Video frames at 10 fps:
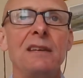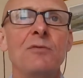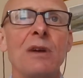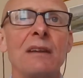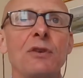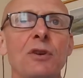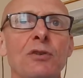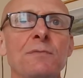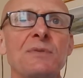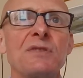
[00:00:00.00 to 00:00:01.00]
relevant
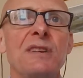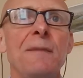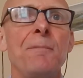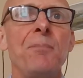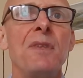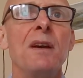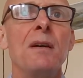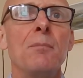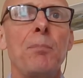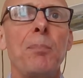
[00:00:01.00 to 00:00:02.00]
groups,
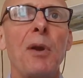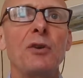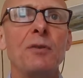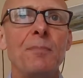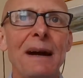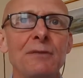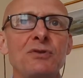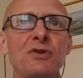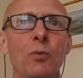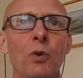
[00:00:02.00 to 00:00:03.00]
blog
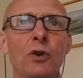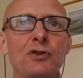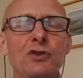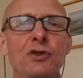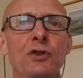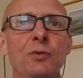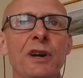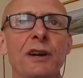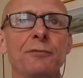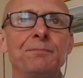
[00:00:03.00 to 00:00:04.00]
about what you
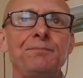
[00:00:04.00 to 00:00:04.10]
know.